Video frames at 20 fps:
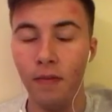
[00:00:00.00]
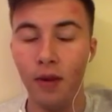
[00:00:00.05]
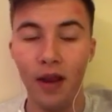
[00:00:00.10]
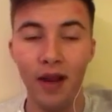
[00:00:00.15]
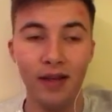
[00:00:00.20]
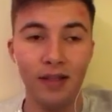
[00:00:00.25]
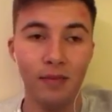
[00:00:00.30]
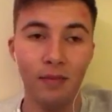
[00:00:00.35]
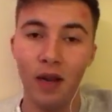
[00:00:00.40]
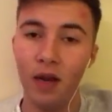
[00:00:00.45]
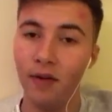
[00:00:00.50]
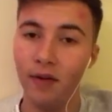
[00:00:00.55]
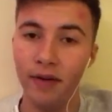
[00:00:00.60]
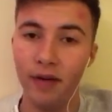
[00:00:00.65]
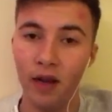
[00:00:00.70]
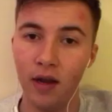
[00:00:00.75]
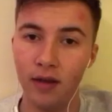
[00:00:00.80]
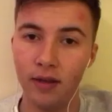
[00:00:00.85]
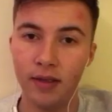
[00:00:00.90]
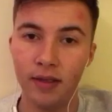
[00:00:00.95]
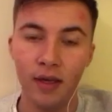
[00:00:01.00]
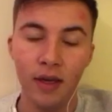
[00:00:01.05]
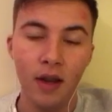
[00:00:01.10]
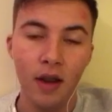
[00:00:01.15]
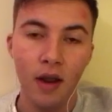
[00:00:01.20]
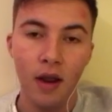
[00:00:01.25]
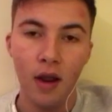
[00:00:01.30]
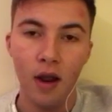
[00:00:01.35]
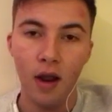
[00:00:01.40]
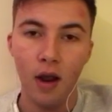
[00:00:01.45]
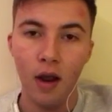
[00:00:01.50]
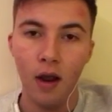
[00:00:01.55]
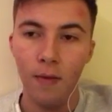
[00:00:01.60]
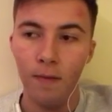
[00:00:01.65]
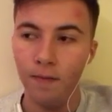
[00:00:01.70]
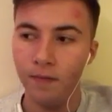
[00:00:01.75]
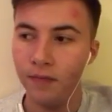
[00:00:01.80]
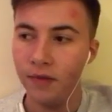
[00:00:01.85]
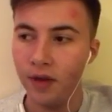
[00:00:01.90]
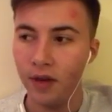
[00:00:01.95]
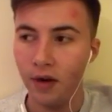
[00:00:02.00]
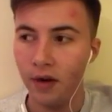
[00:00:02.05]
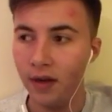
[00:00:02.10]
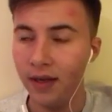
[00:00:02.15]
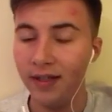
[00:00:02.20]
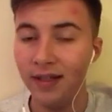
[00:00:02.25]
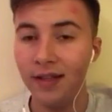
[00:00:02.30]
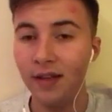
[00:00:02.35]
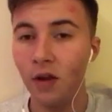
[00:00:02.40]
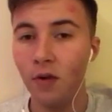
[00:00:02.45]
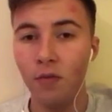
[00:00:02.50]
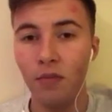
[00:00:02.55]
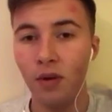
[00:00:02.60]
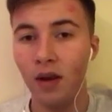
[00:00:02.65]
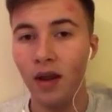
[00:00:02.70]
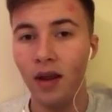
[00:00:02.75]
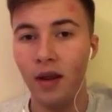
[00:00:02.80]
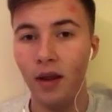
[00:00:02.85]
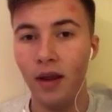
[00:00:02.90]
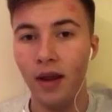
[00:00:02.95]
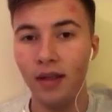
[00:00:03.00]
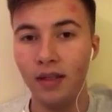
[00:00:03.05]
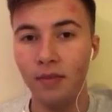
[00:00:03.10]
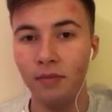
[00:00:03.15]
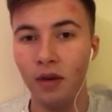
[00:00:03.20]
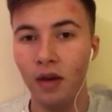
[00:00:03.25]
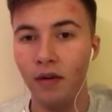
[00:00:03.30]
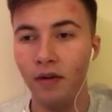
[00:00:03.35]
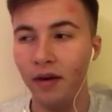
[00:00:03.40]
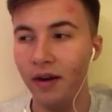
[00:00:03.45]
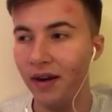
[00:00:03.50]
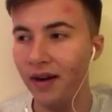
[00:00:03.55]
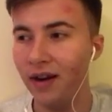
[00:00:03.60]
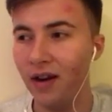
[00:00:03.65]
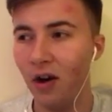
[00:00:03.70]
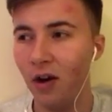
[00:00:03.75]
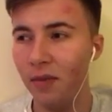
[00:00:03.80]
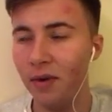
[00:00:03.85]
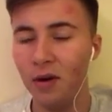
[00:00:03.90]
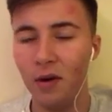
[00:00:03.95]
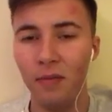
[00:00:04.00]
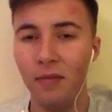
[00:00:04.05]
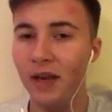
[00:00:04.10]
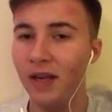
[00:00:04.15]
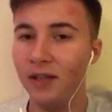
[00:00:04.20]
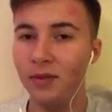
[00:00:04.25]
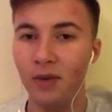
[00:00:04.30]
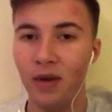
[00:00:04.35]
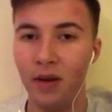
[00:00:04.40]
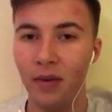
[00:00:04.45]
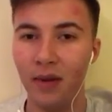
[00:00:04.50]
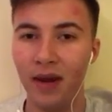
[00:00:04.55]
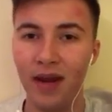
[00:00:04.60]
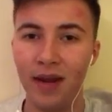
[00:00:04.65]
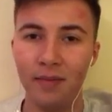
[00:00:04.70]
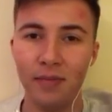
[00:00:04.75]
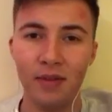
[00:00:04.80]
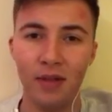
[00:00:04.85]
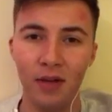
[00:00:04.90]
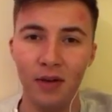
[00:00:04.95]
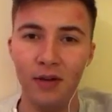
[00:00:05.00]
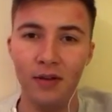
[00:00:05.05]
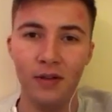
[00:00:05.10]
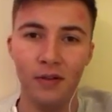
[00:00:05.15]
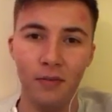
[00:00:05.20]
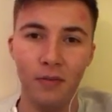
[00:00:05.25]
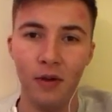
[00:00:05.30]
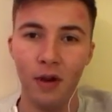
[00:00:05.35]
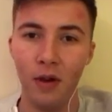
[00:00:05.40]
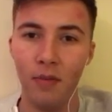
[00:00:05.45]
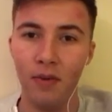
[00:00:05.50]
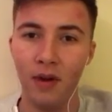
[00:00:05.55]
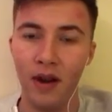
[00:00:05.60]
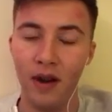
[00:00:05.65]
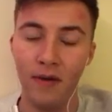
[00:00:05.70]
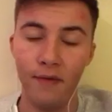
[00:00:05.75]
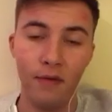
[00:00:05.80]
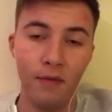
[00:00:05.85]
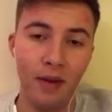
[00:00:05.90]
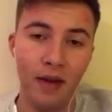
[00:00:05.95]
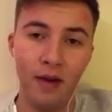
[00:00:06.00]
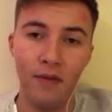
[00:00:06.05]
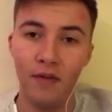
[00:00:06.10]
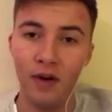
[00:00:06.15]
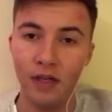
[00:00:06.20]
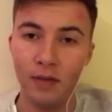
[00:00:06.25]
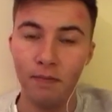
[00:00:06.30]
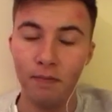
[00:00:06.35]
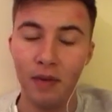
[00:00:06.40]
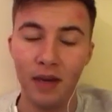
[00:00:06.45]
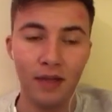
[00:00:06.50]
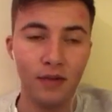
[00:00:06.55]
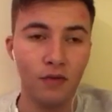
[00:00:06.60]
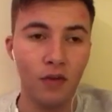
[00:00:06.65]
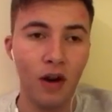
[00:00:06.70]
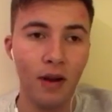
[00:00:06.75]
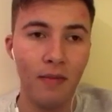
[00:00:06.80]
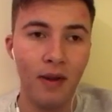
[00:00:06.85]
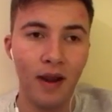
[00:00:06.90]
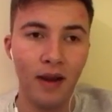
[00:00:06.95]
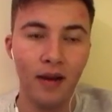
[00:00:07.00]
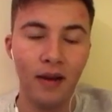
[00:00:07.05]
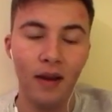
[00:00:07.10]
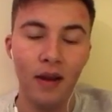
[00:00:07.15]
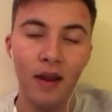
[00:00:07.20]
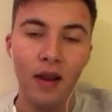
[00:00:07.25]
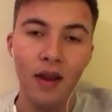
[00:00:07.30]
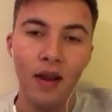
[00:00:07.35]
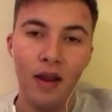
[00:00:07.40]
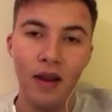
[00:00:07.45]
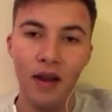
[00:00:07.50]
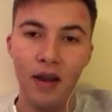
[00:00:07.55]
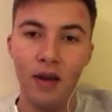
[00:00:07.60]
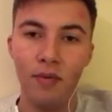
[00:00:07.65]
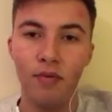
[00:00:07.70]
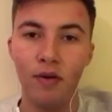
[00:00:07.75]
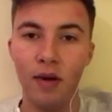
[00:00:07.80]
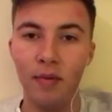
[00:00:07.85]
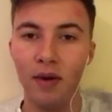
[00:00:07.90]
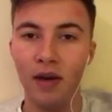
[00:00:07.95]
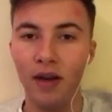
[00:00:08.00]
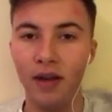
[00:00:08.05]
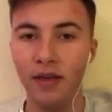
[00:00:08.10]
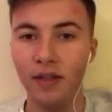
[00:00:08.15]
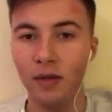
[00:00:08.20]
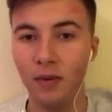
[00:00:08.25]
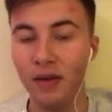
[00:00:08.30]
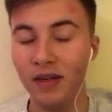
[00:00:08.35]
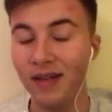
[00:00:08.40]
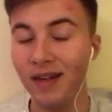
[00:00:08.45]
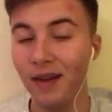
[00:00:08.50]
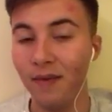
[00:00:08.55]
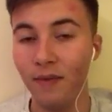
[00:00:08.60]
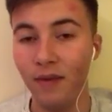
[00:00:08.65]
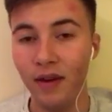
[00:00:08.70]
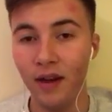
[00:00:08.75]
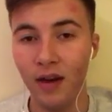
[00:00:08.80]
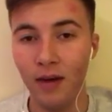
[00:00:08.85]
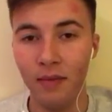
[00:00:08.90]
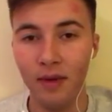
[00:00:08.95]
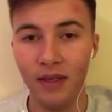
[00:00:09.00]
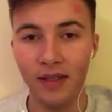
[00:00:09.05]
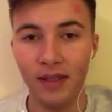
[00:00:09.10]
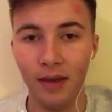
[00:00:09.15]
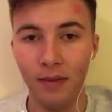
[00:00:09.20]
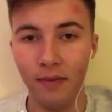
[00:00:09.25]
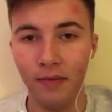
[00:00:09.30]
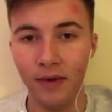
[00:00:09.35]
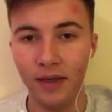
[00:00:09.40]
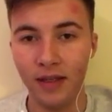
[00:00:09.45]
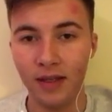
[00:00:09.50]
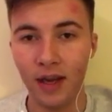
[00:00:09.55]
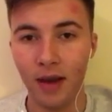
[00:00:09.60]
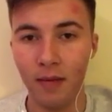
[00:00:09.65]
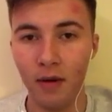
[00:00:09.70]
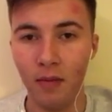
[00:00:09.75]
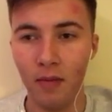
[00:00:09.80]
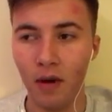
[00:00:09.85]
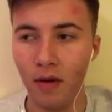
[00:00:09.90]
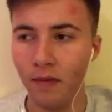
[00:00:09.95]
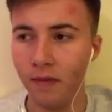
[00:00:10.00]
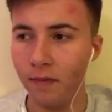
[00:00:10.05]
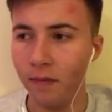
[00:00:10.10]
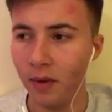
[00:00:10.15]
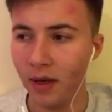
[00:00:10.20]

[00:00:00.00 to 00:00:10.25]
Hector Bellerin does. He's his own player, Hector Bellerin. He can't be compared to anyone. Absolute superb player, and for me, the best right back in the Premier League. So we're definitely going to miss him for this coming month.